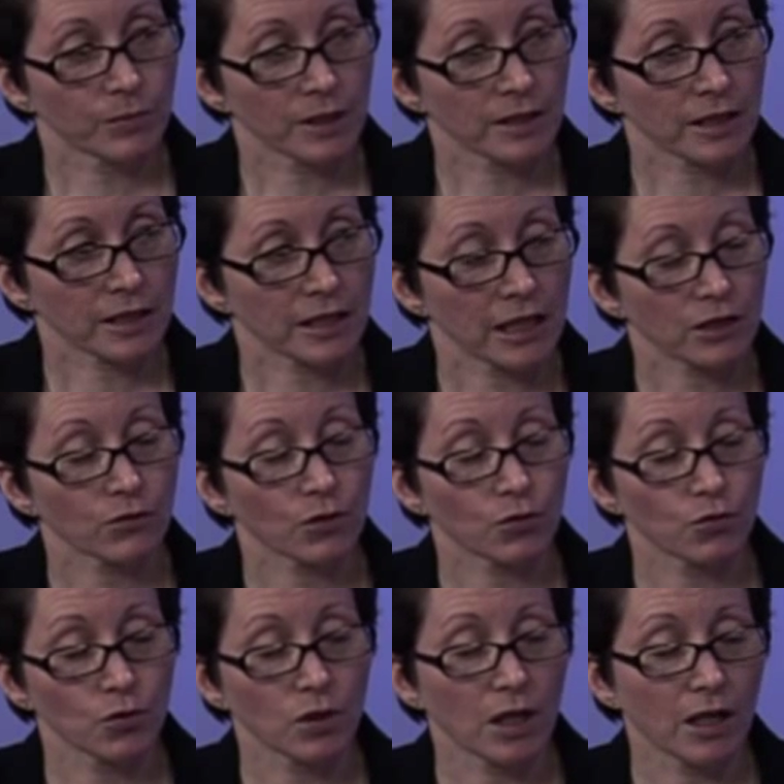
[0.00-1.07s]
successful through
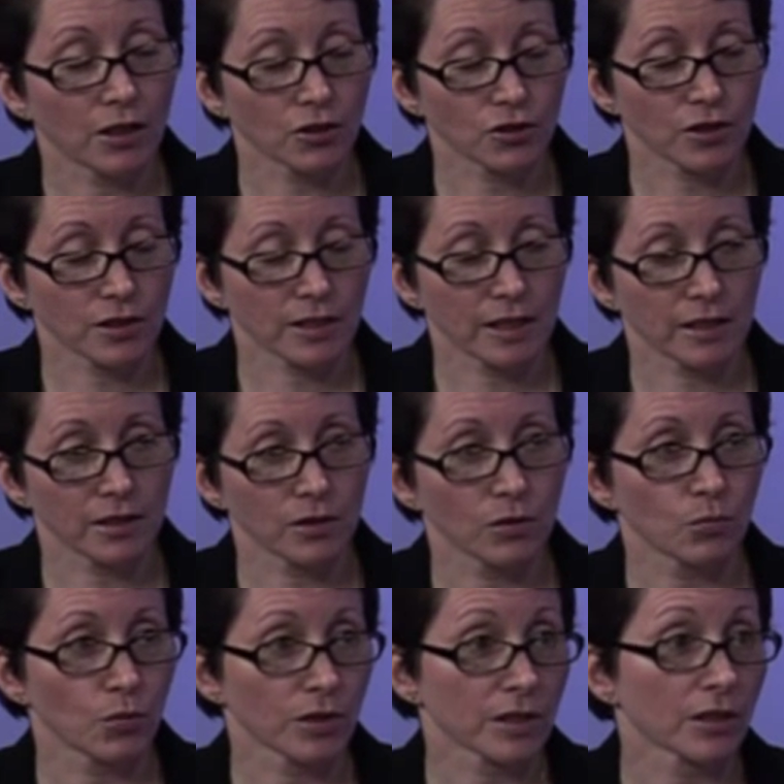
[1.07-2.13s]
college is he
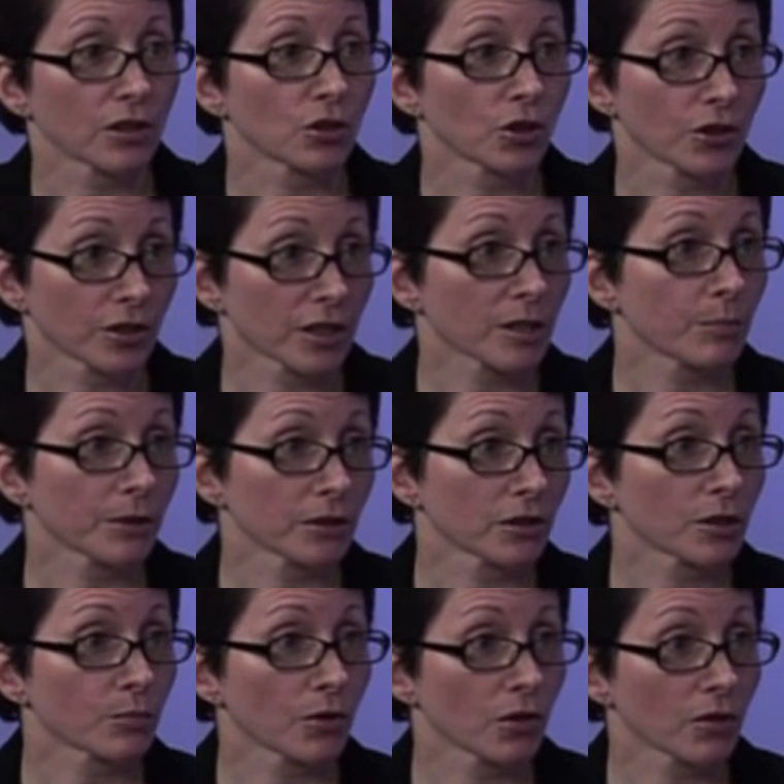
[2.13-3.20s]
was in the Learning Disabilities
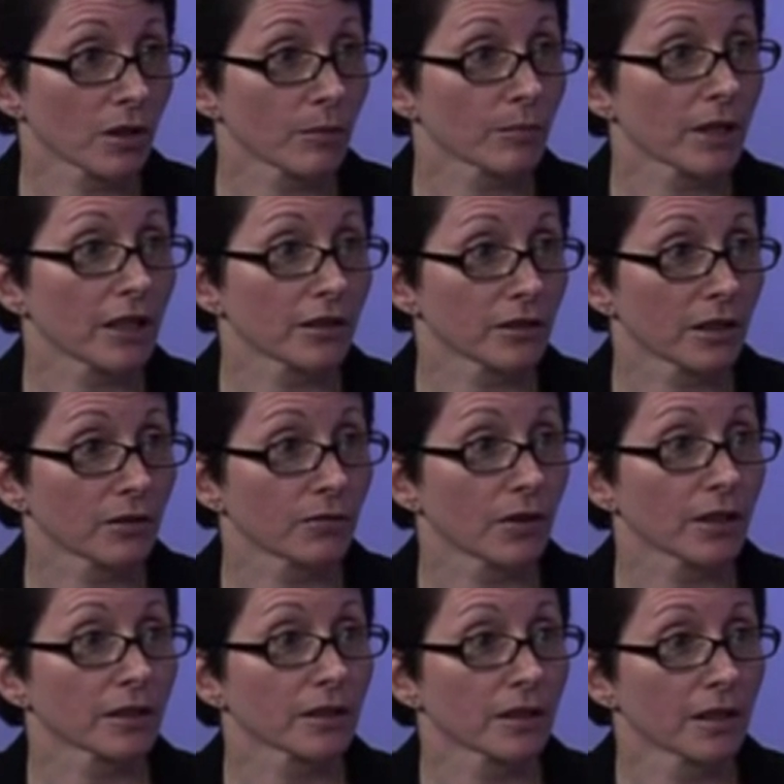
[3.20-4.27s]
Program at Delphi,
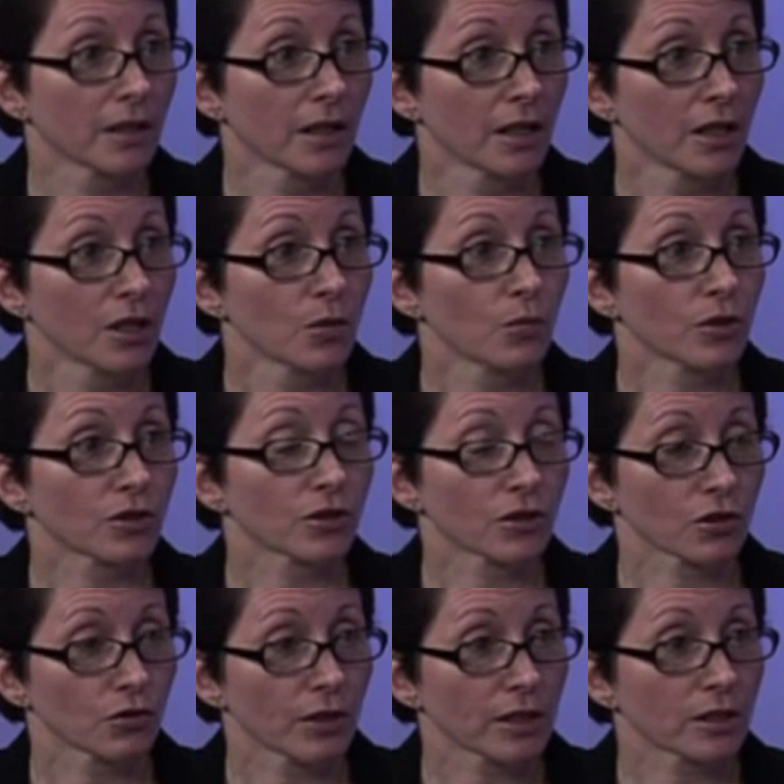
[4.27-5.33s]
which is a
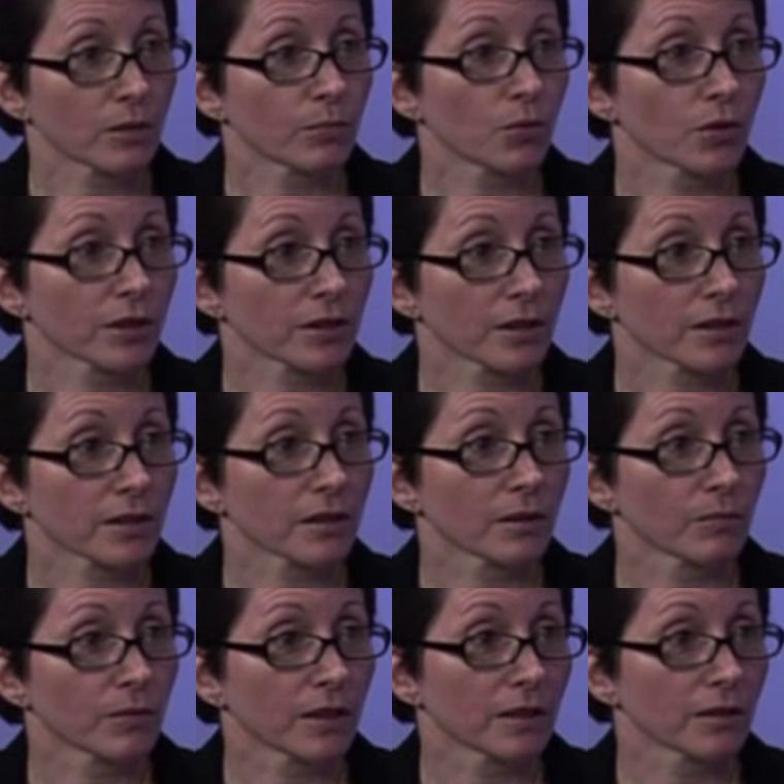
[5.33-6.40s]
great support system.
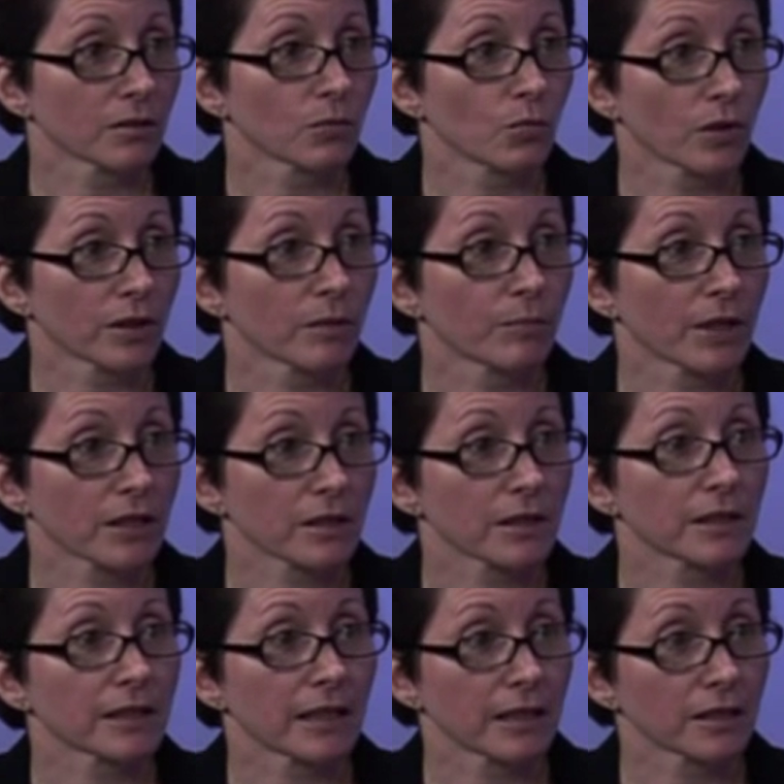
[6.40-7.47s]
They won the best in the
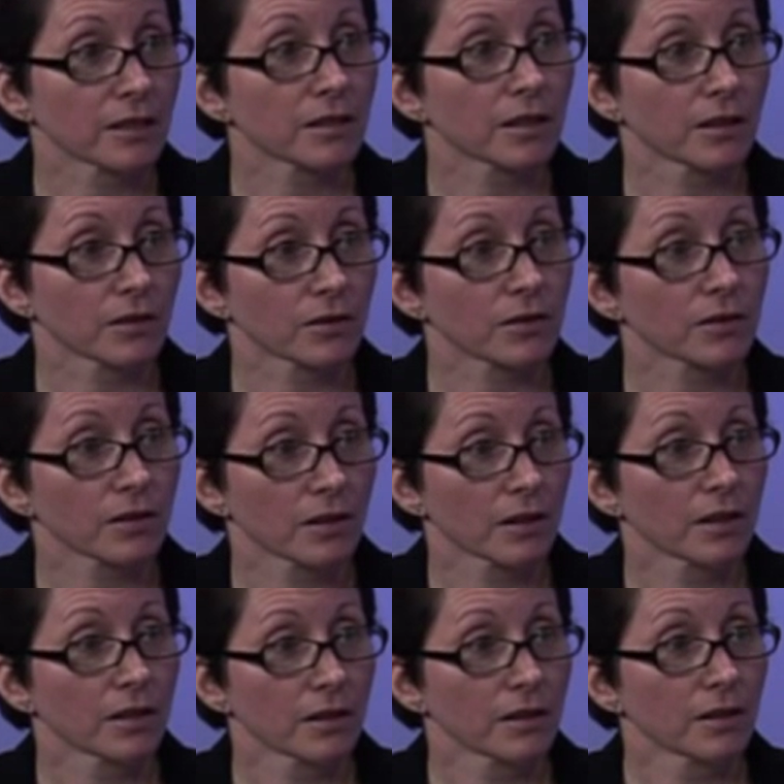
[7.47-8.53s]
United States.
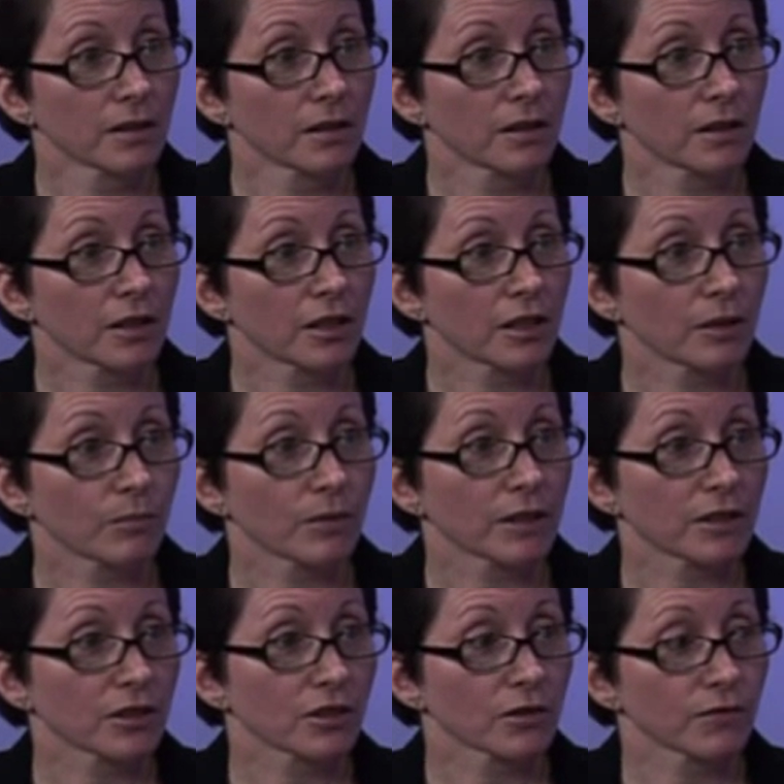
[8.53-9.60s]
And
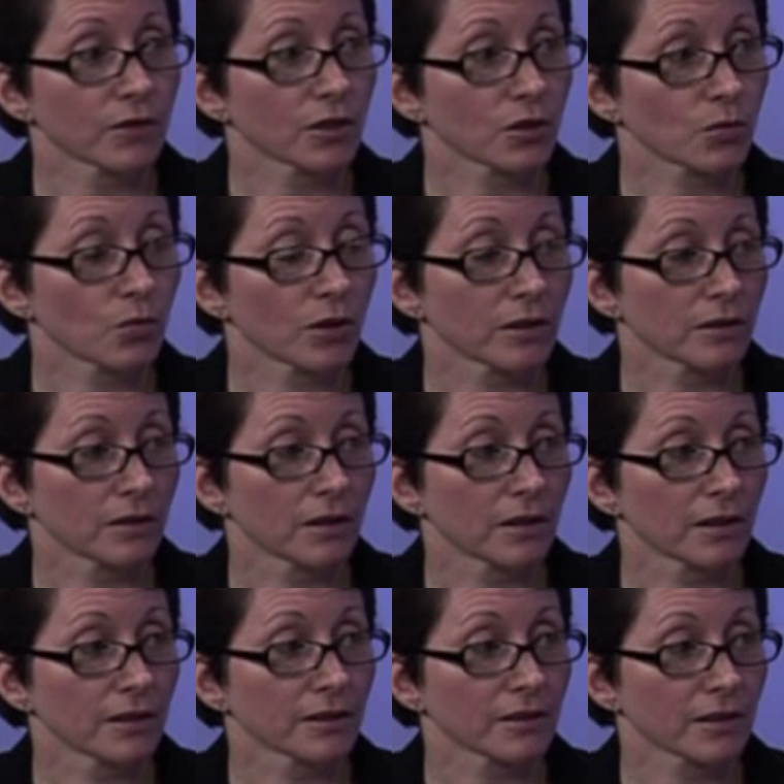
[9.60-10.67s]
he's the first one
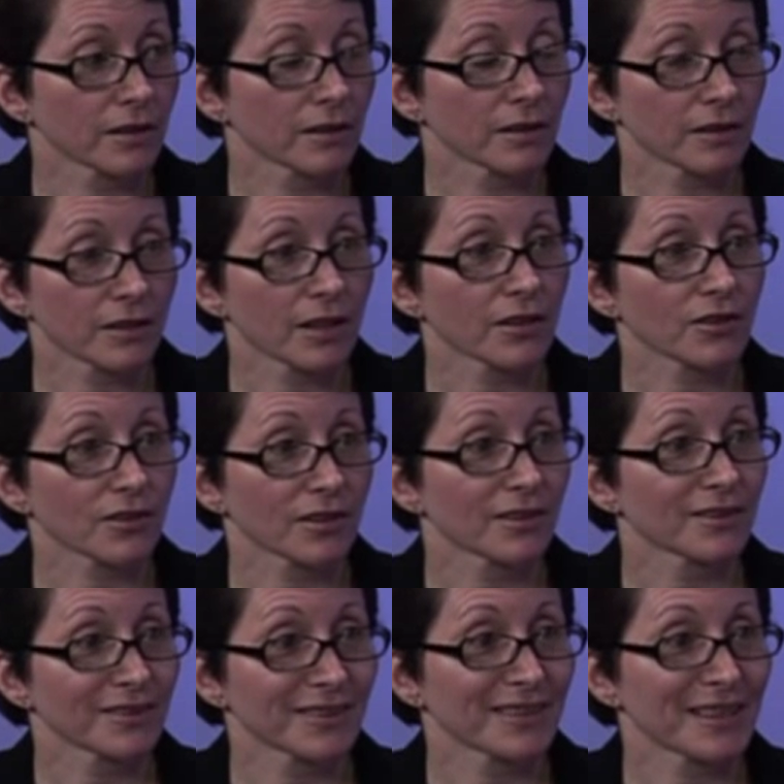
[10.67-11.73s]
to attest
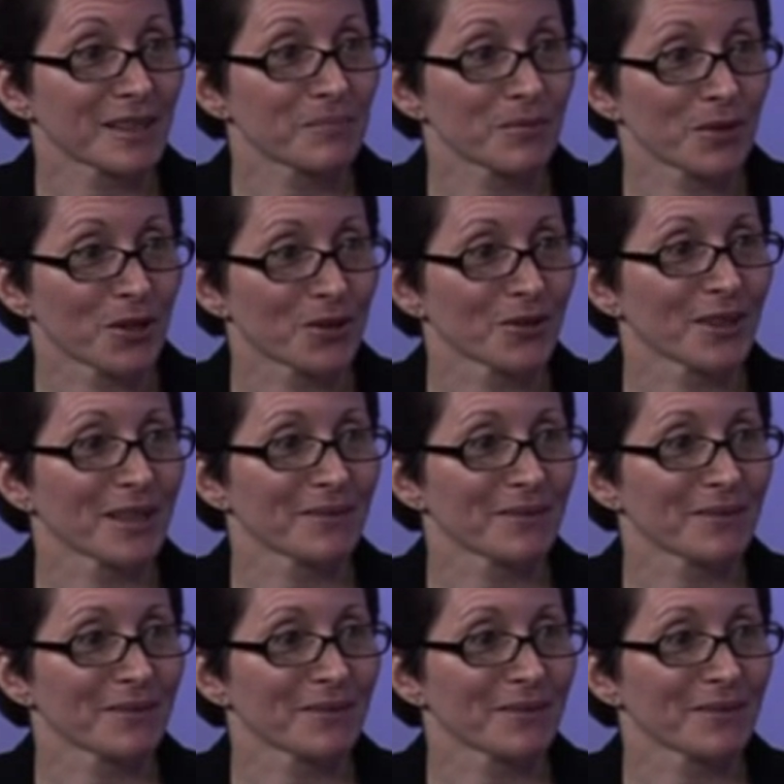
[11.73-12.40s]
to that program.